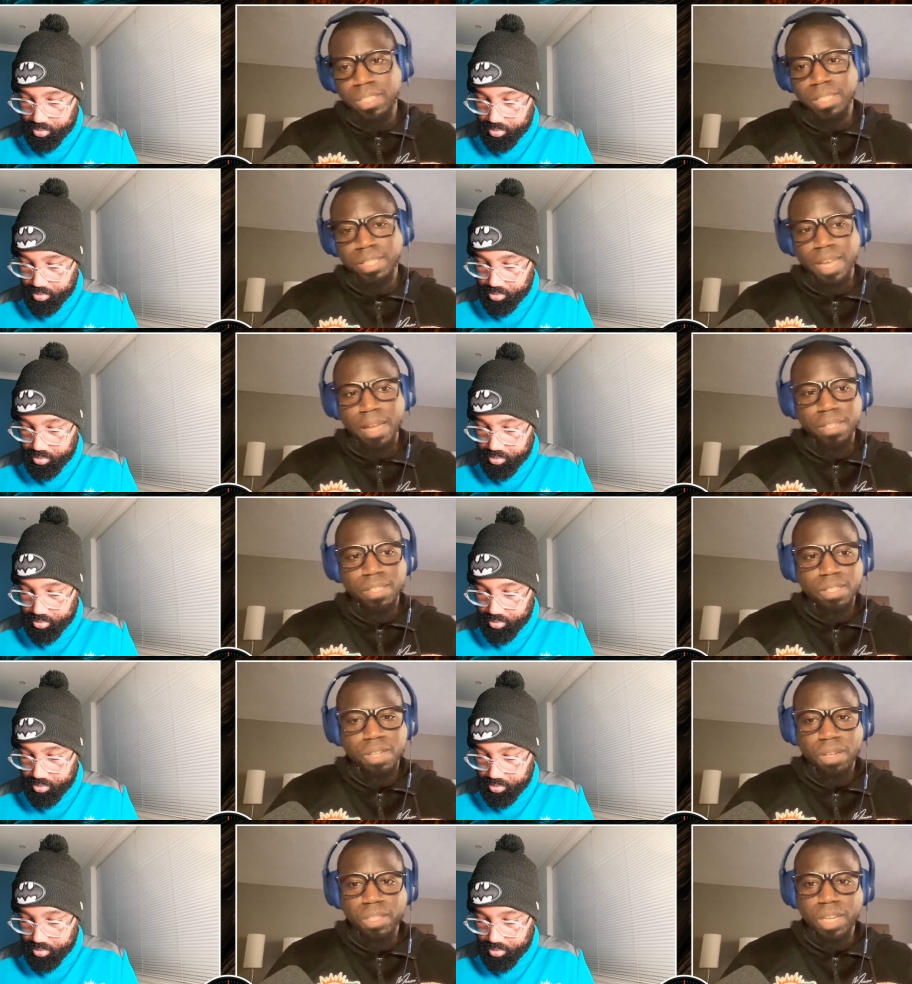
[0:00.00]
Speaker 1: it's time to
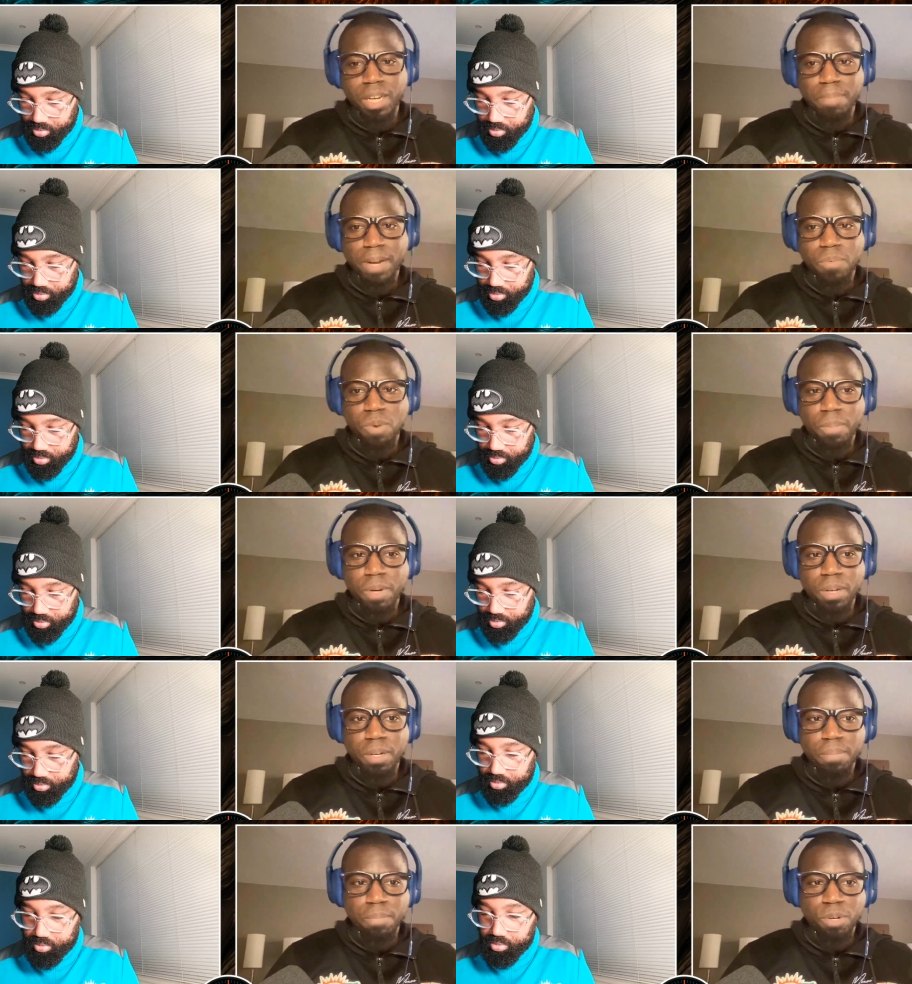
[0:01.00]
start thinking about warming
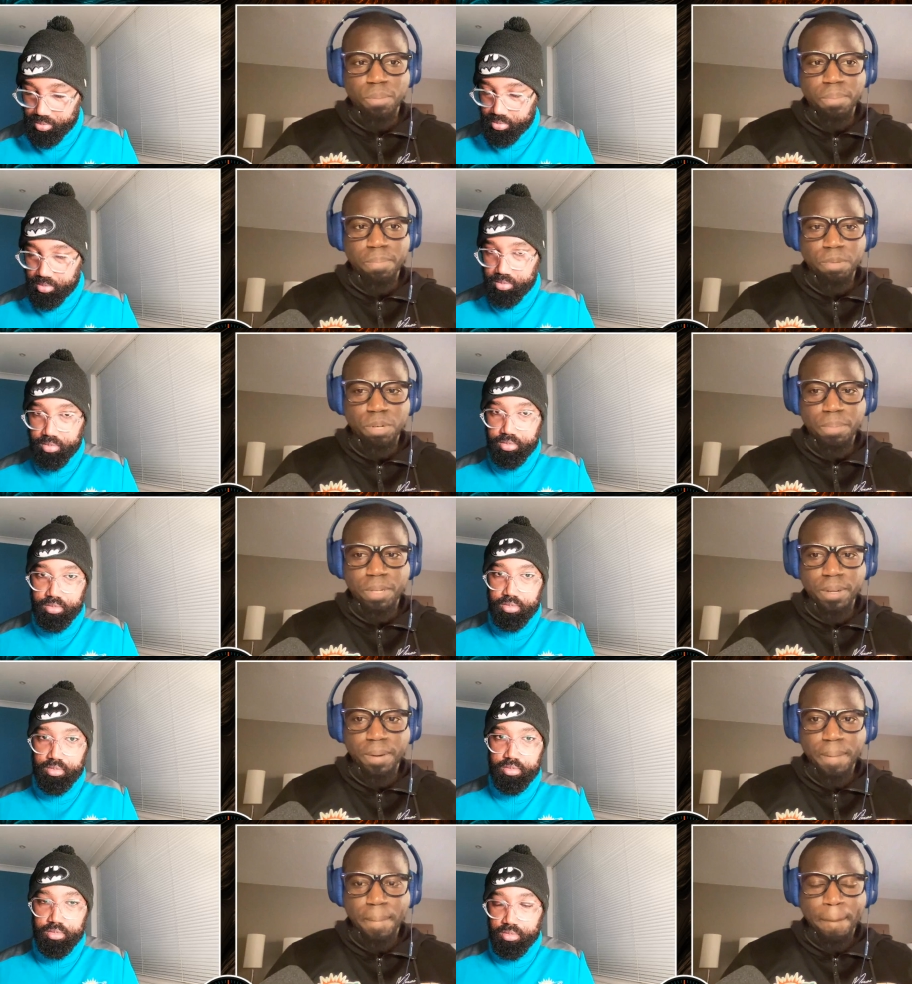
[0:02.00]
up the bull,
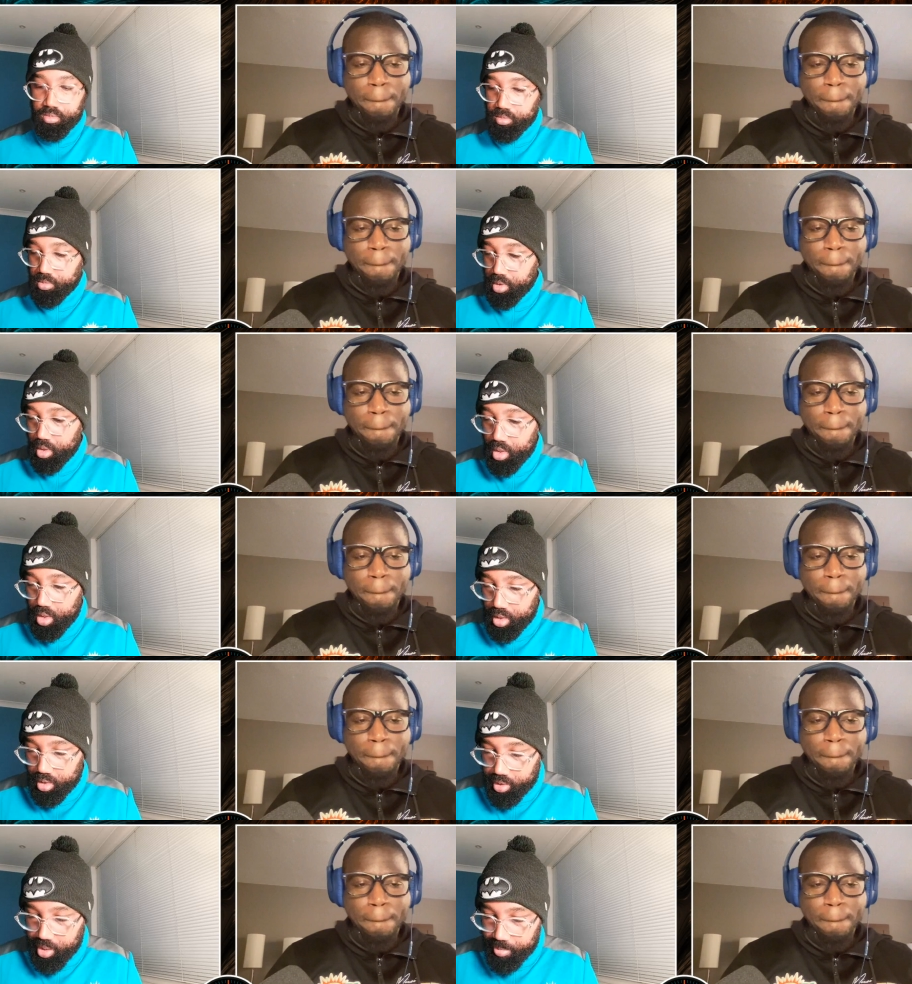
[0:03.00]
bullpen.
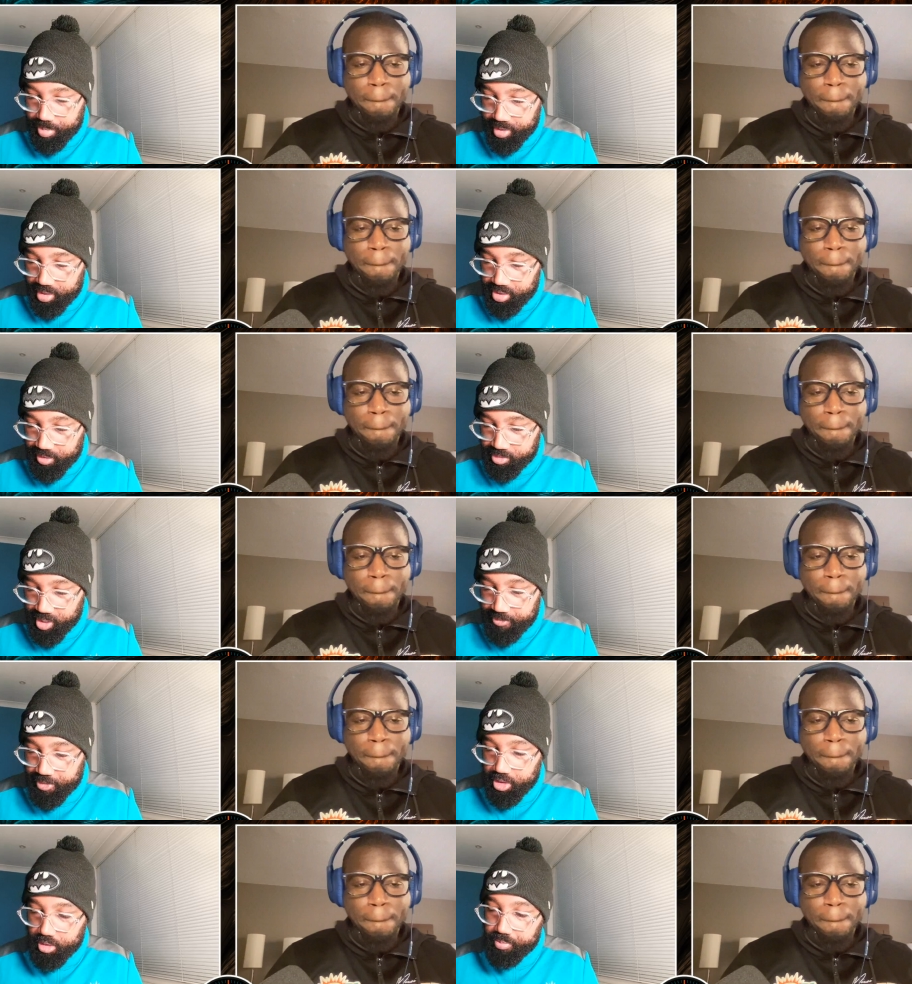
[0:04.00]
Speaker 2: Can I play devil's
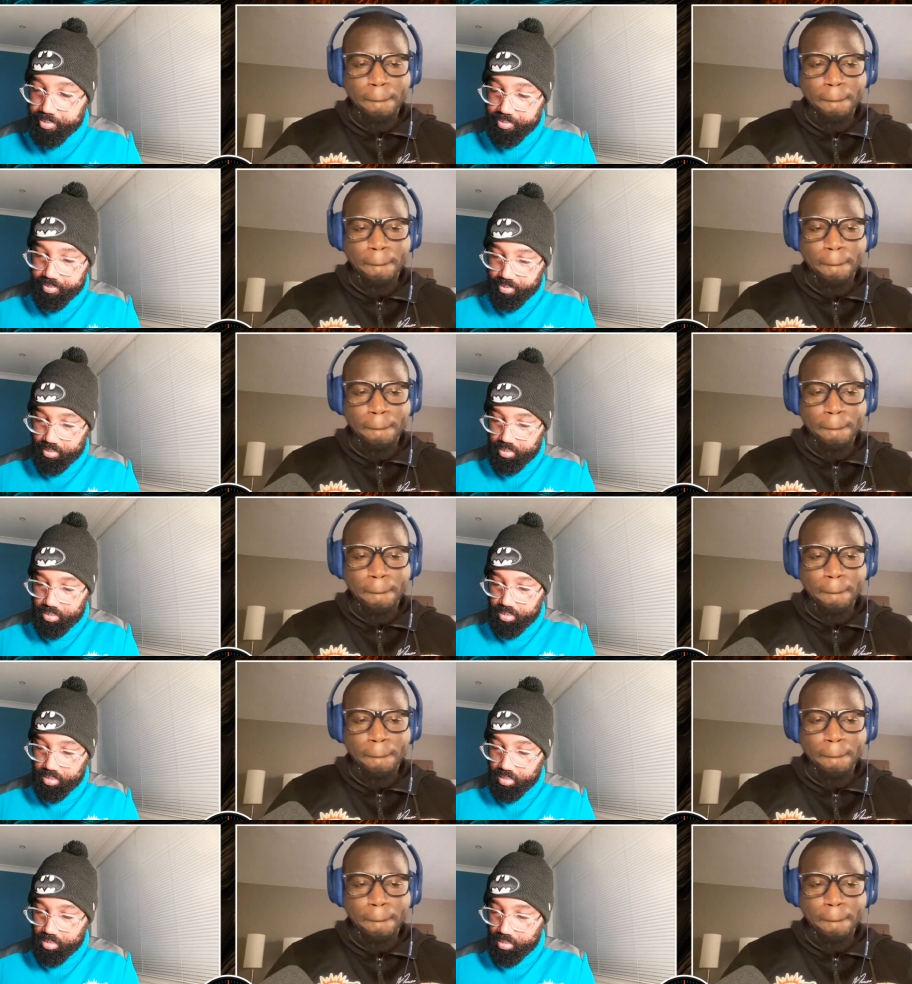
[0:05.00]
advocate?
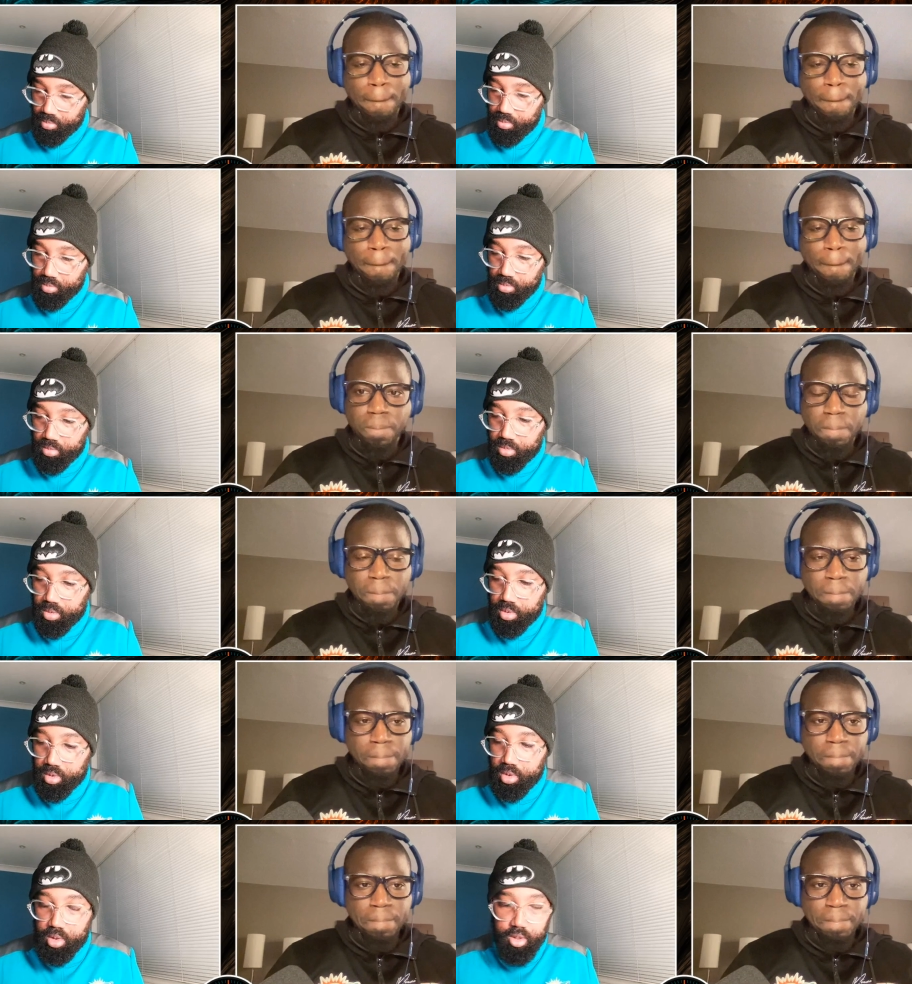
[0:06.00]
i let me.
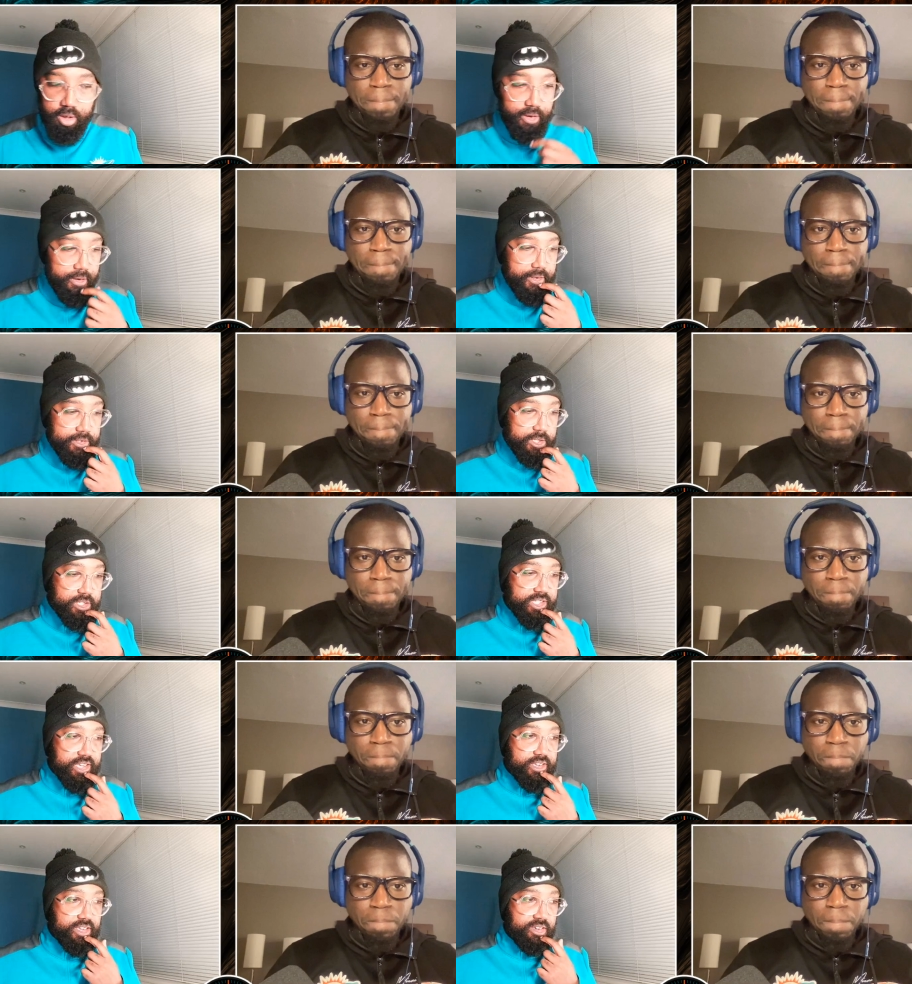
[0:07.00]
So you
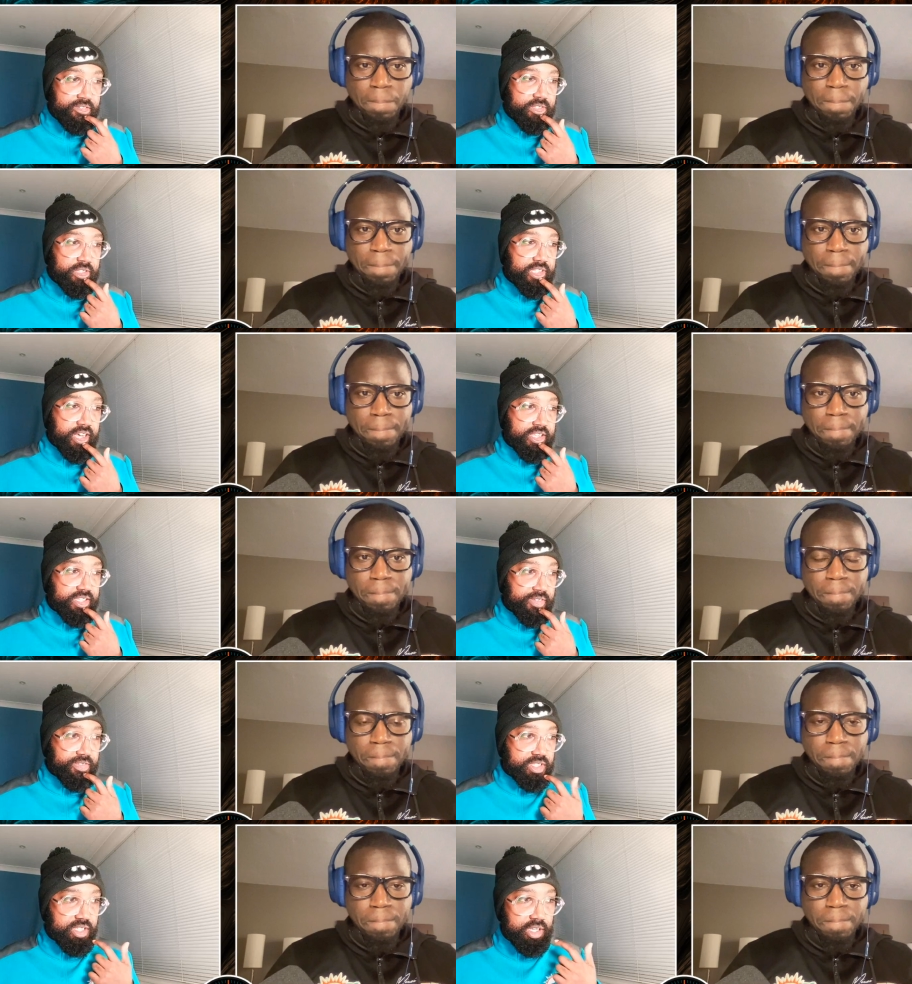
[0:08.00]
say if they're down
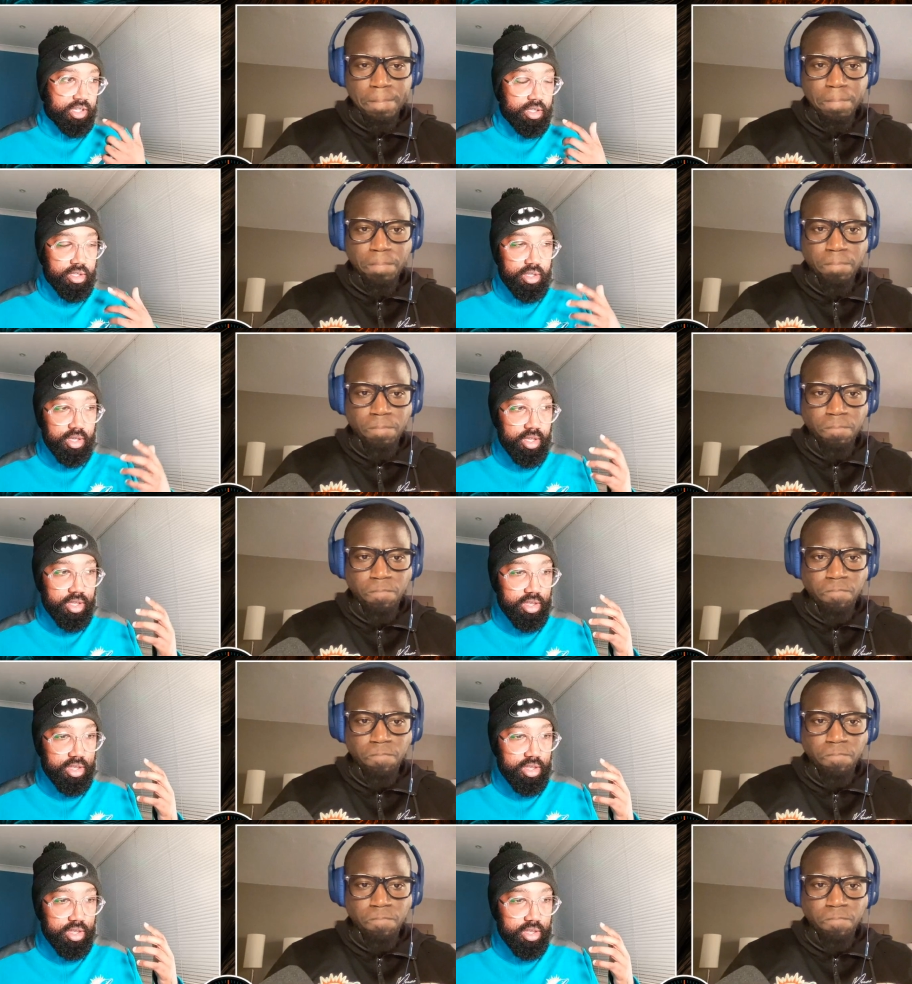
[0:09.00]
17 in